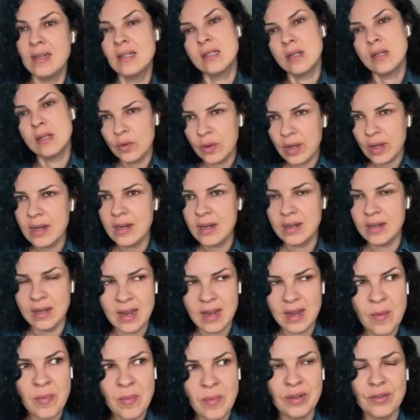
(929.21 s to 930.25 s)
It's not okay that
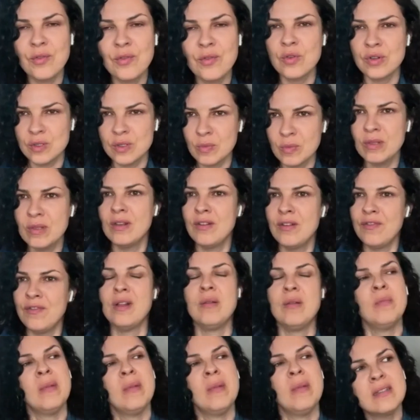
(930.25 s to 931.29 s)
it happened, of course, but
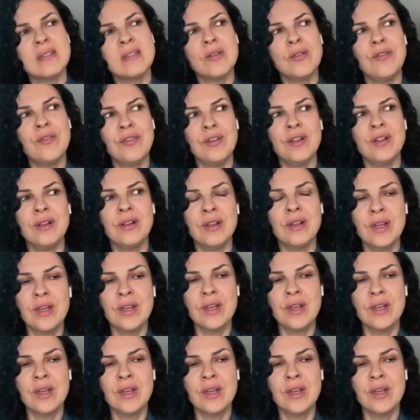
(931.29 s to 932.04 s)
it makes her feel